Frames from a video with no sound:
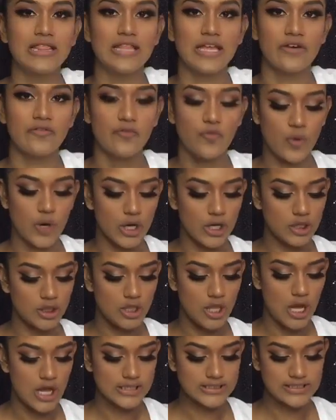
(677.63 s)
And then for
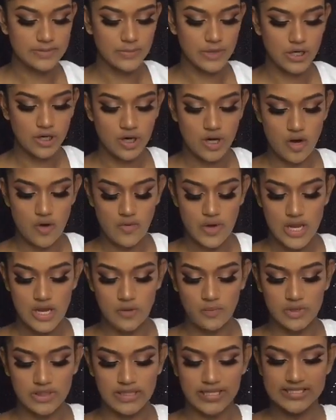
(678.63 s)
gloss, I'm gonna go
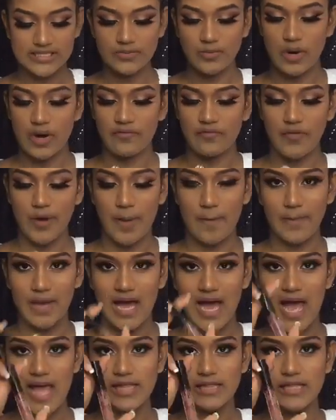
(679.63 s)
in with this one from
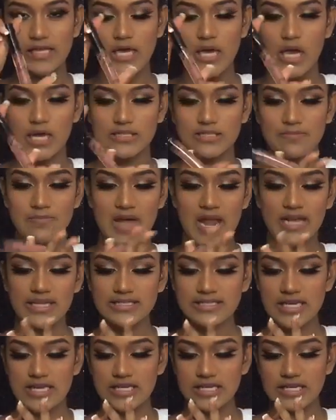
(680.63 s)
Kylie
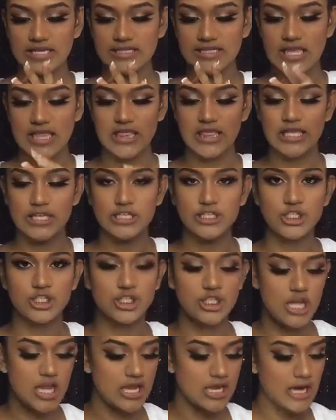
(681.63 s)
Cosmetics, and it's in the
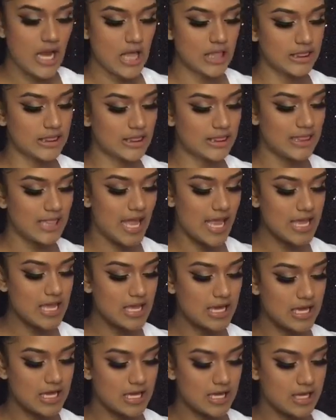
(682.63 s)
shade Like.